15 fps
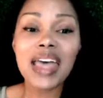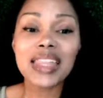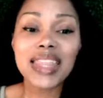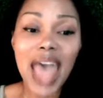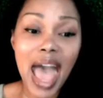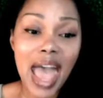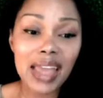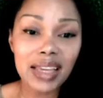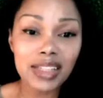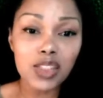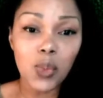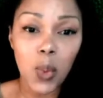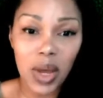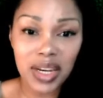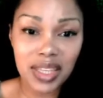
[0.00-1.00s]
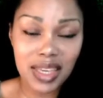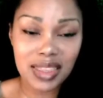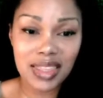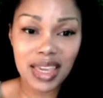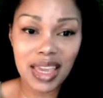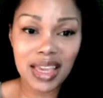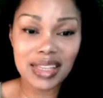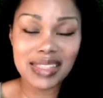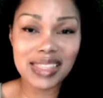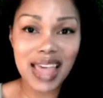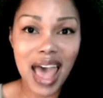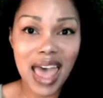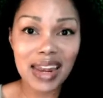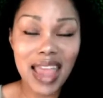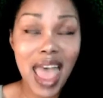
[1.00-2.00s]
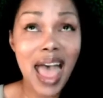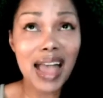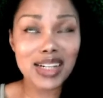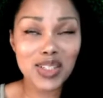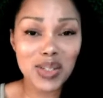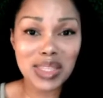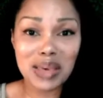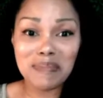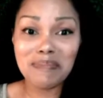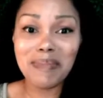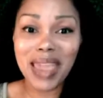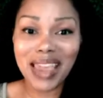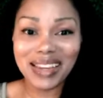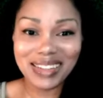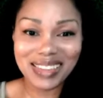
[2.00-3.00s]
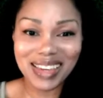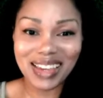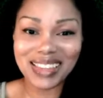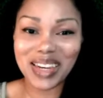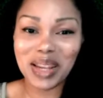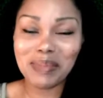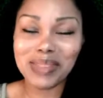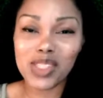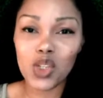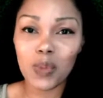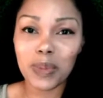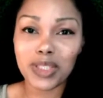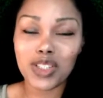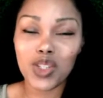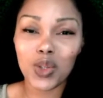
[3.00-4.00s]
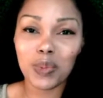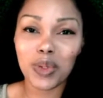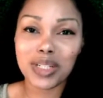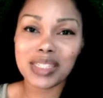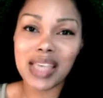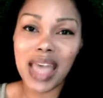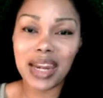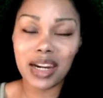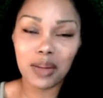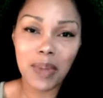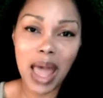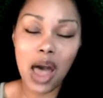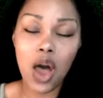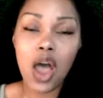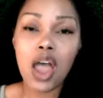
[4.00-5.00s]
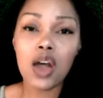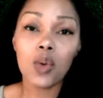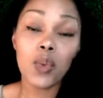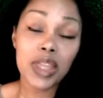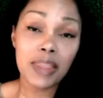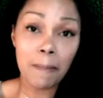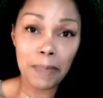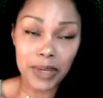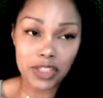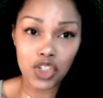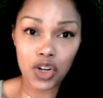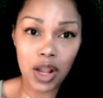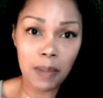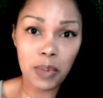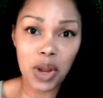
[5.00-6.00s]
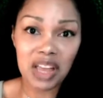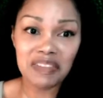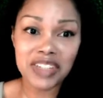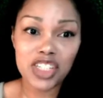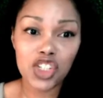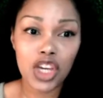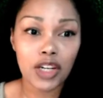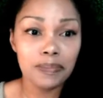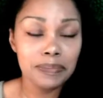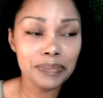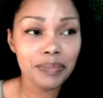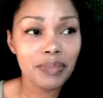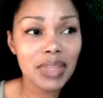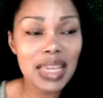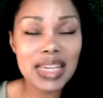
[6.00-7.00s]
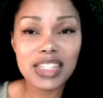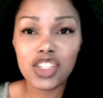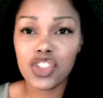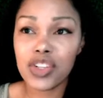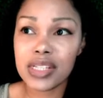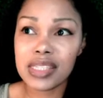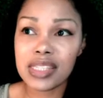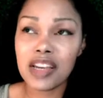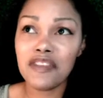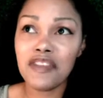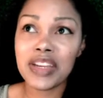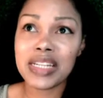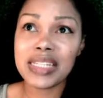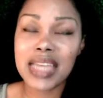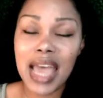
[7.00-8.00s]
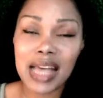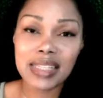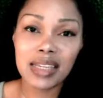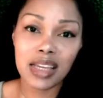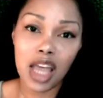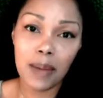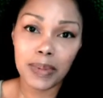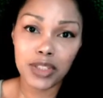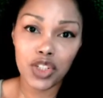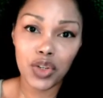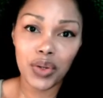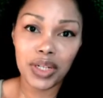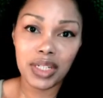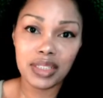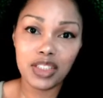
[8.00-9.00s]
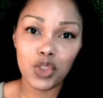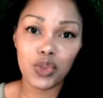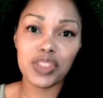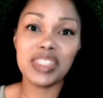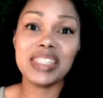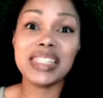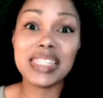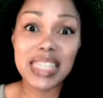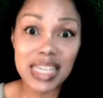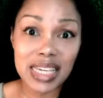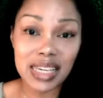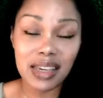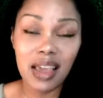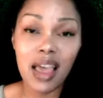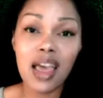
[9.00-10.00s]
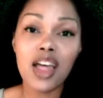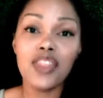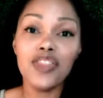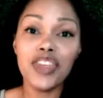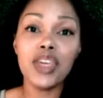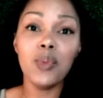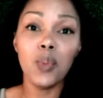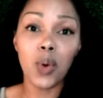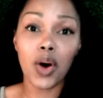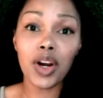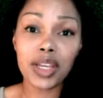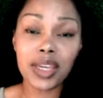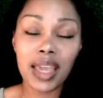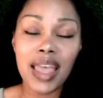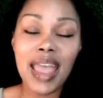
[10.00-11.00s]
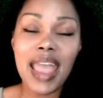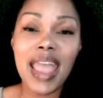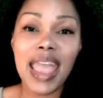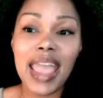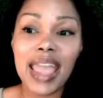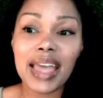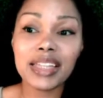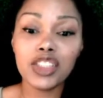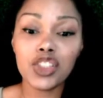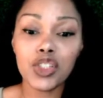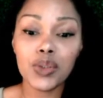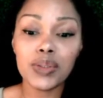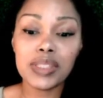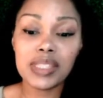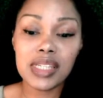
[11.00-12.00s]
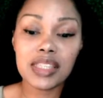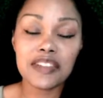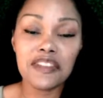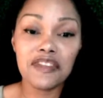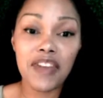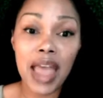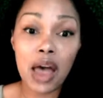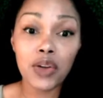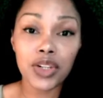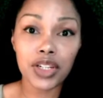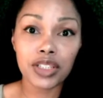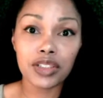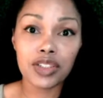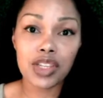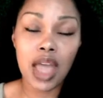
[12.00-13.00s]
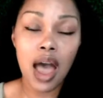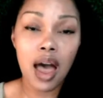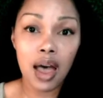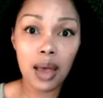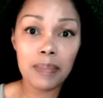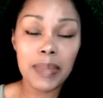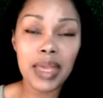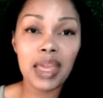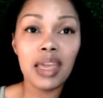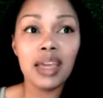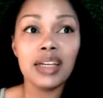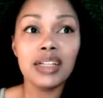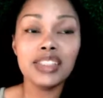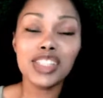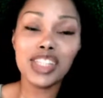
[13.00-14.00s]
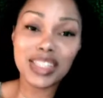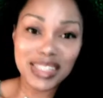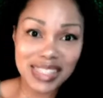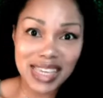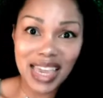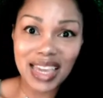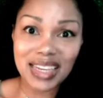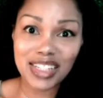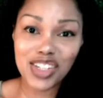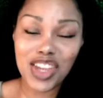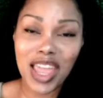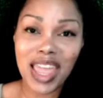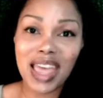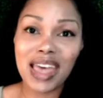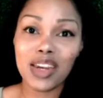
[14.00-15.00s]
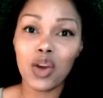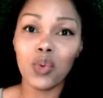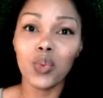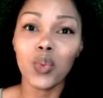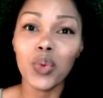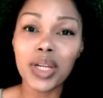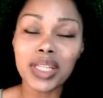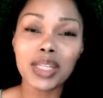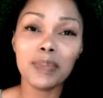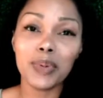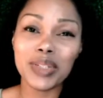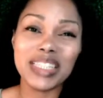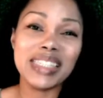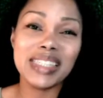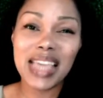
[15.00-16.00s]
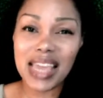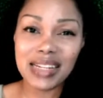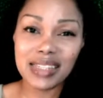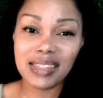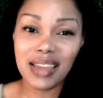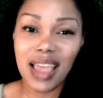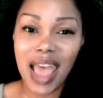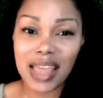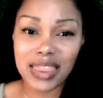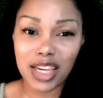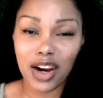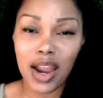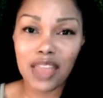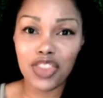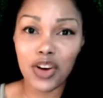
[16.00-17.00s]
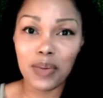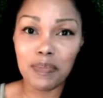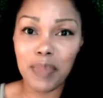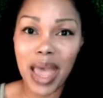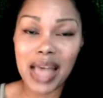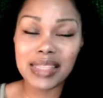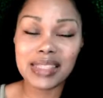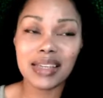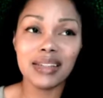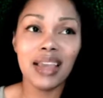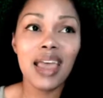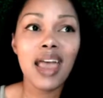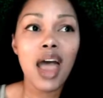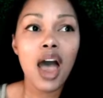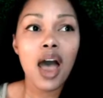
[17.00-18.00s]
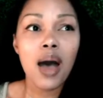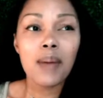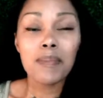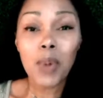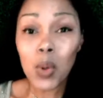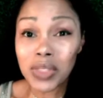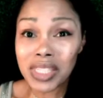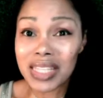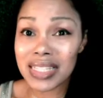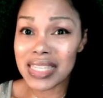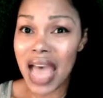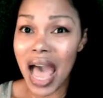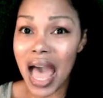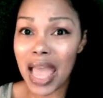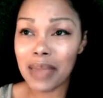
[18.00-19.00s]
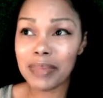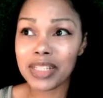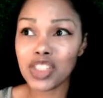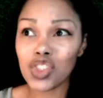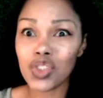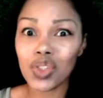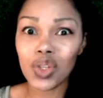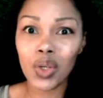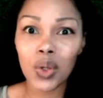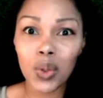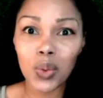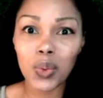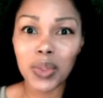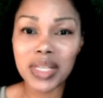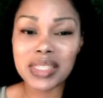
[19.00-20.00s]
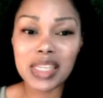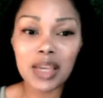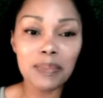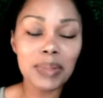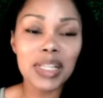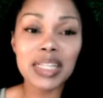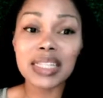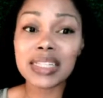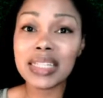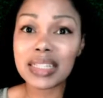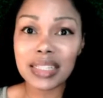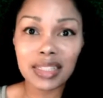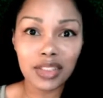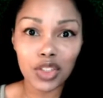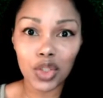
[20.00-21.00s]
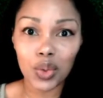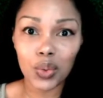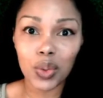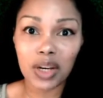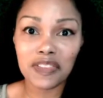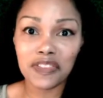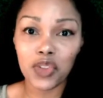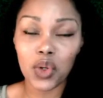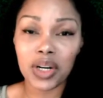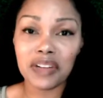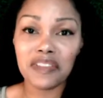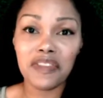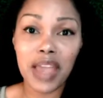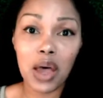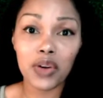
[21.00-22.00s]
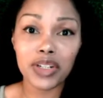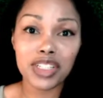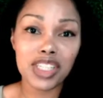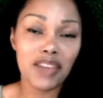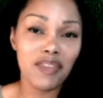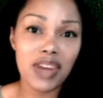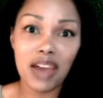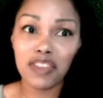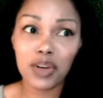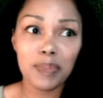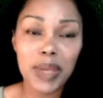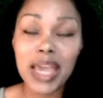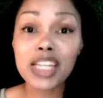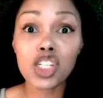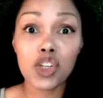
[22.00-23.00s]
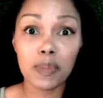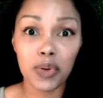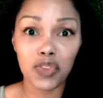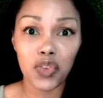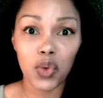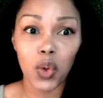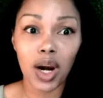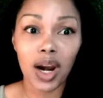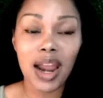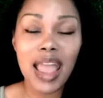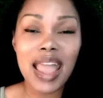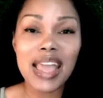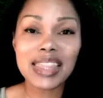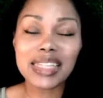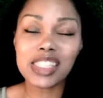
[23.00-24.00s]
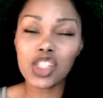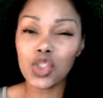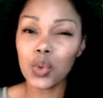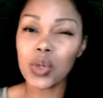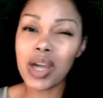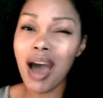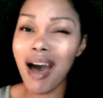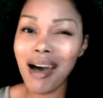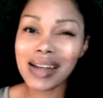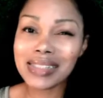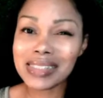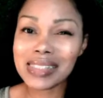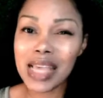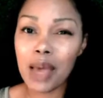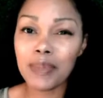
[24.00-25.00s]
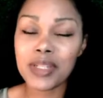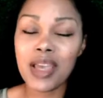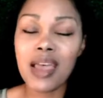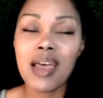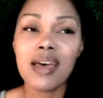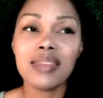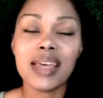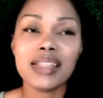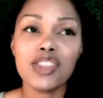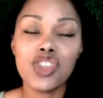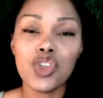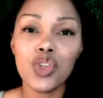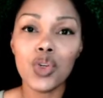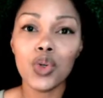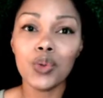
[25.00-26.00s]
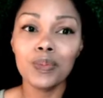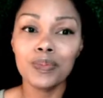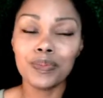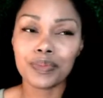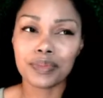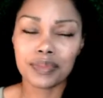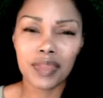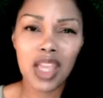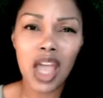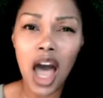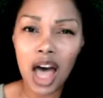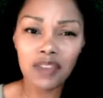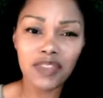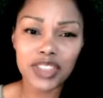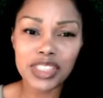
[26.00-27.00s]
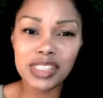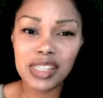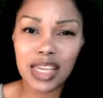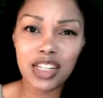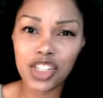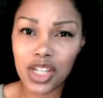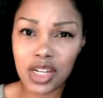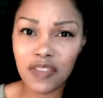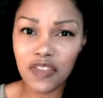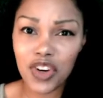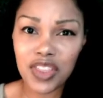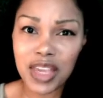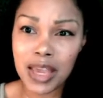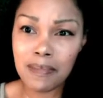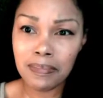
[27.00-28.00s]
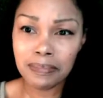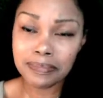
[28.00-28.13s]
That is one of the things that actually the main thing that I'm super, super excited about with Pitch Your Nonprofit Show. It's just a fantastic opportunity to see the work and to see the founders come to the stage and really present at their best. And most of the time, it's new. It's completely new for founders. They've never pitched before. That's a new concept. That's a new conversation for them.